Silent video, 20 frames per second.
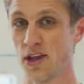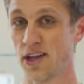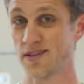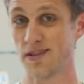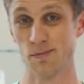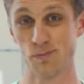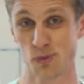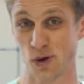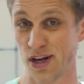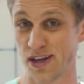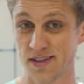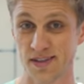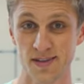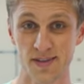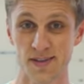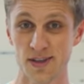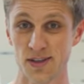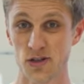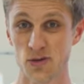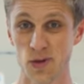Let's embrace the
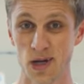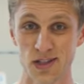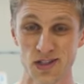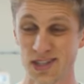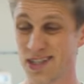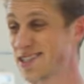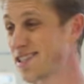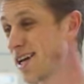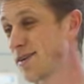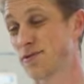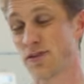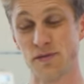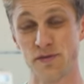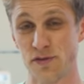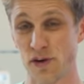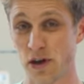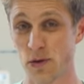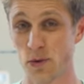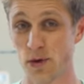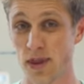situation. Let's have some
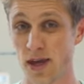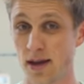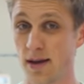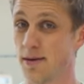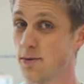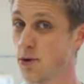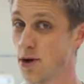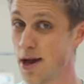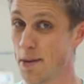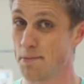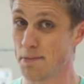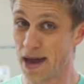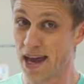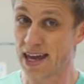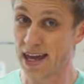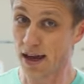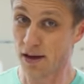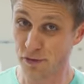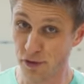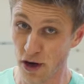fun with it. We're not
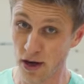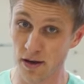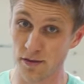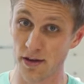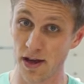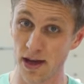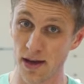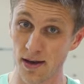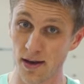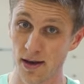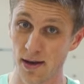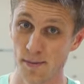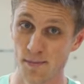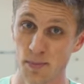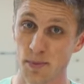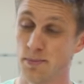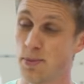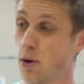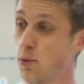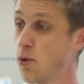making fun of it,
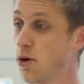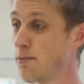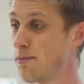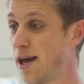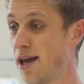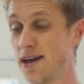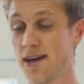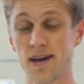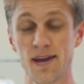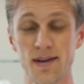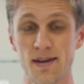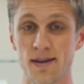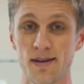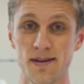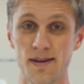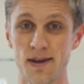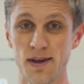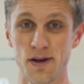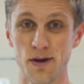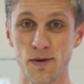but we're making,
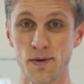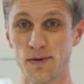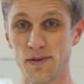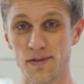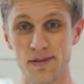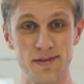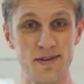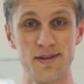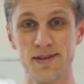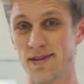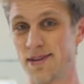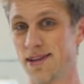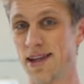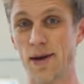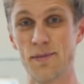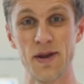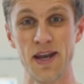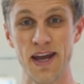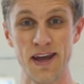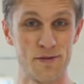you know,
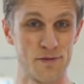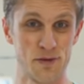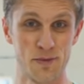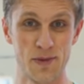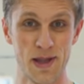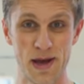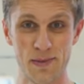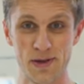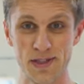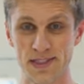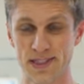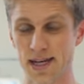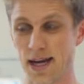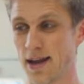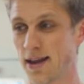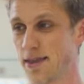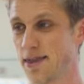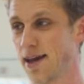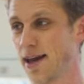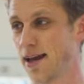lemonade from lemons
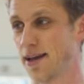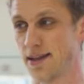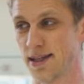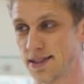kind of thing.